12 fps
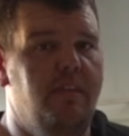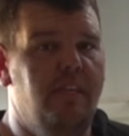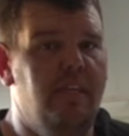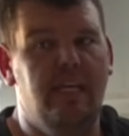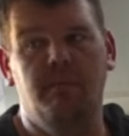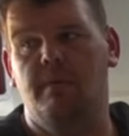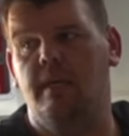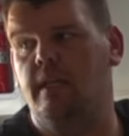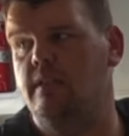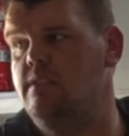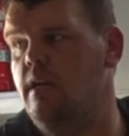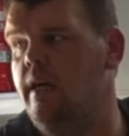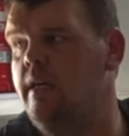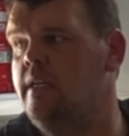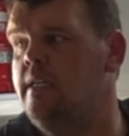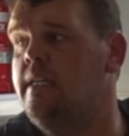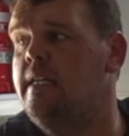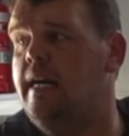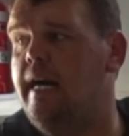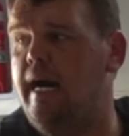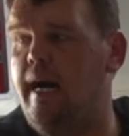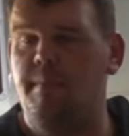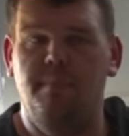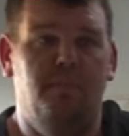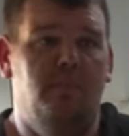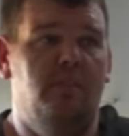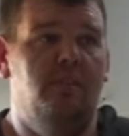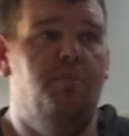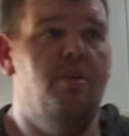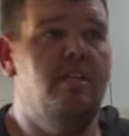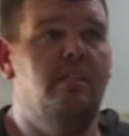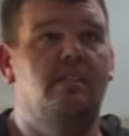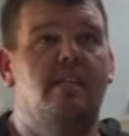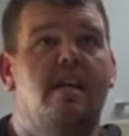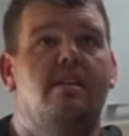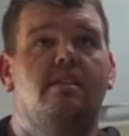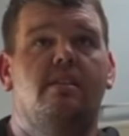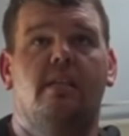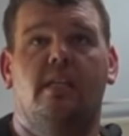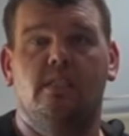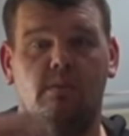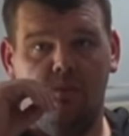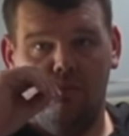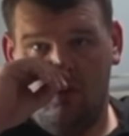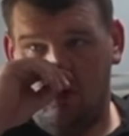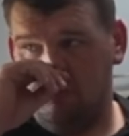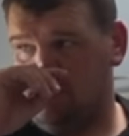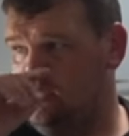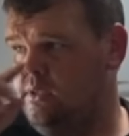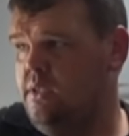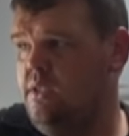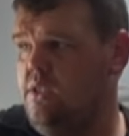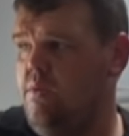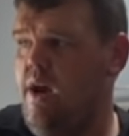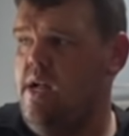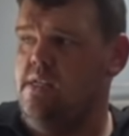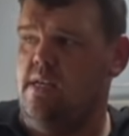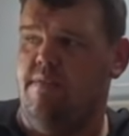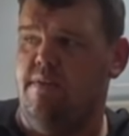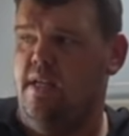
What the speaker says: you need be. So pretty standard things. We've opted, the New Age have an